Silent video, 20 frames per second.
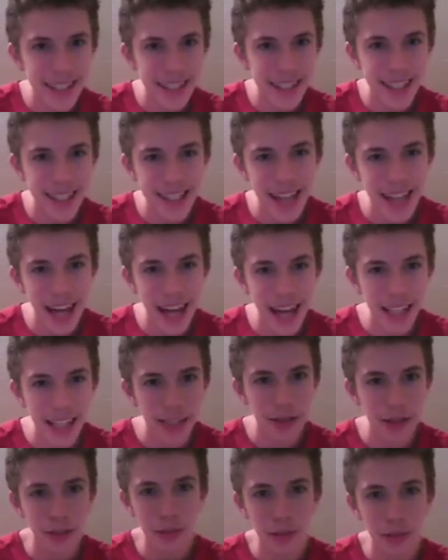like this, I
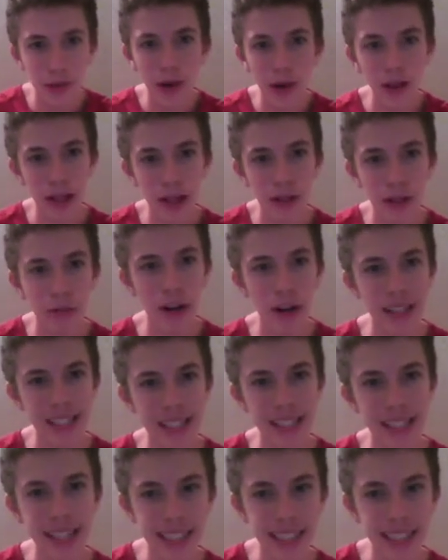do them all at once.